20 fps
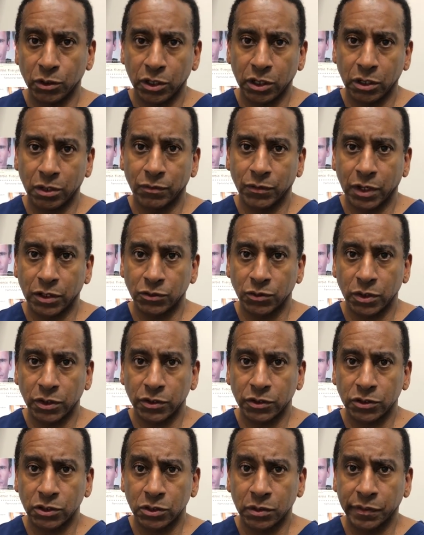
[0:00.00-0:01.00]
here at
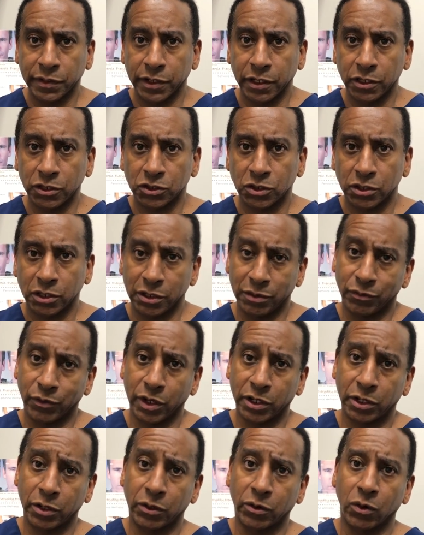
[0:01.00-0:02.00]
Rodriguez Rejuvenation and
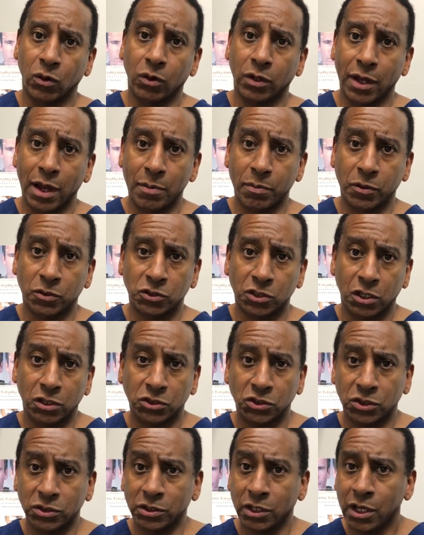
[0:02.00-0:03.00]
regular old
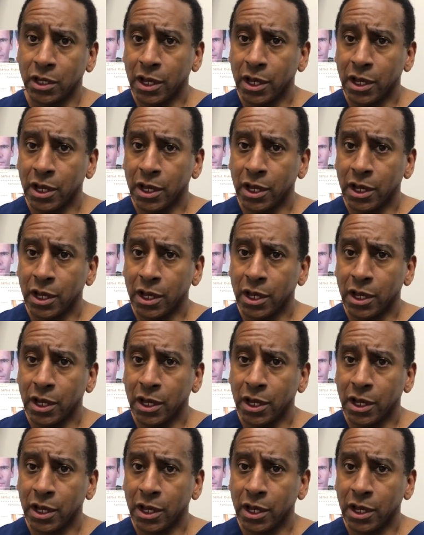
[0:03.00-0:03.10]
liposuction.